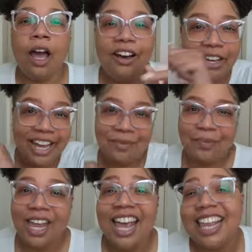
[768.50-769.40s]
Okay,
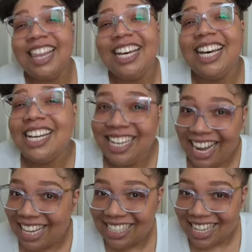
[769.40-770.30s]
the
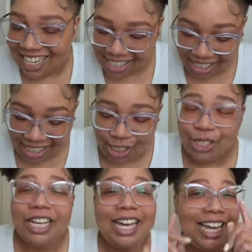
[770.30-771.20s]
next luggage
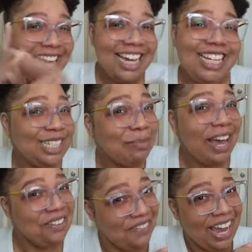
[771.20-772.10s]
essential is
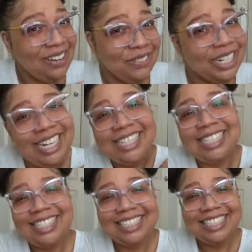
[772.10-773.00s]
my favorite.